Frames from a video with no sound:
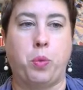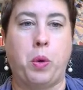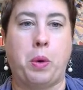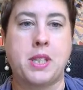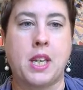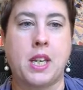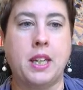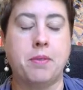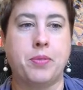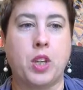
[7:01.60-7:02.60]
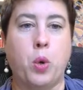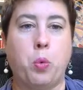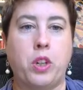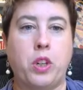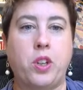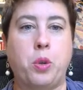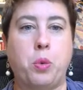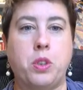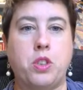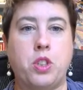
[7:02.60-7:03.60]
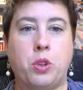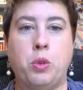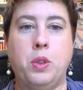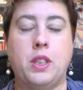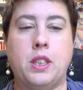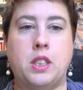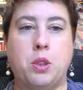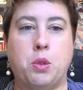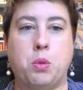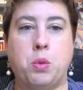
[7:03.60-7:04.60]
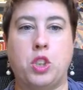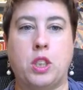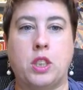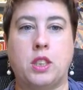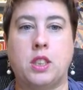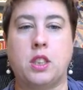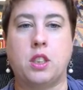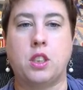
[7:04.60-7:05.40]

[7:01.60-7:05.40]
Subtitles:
website, what you would do is you would just